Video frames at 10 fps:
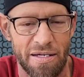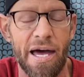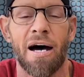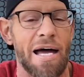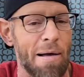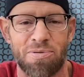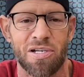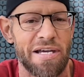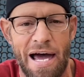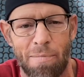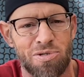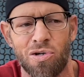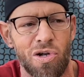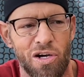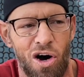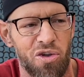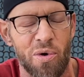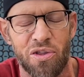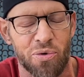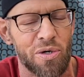Yeah, absolutely. Yeah, absolutely. All the
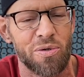way through.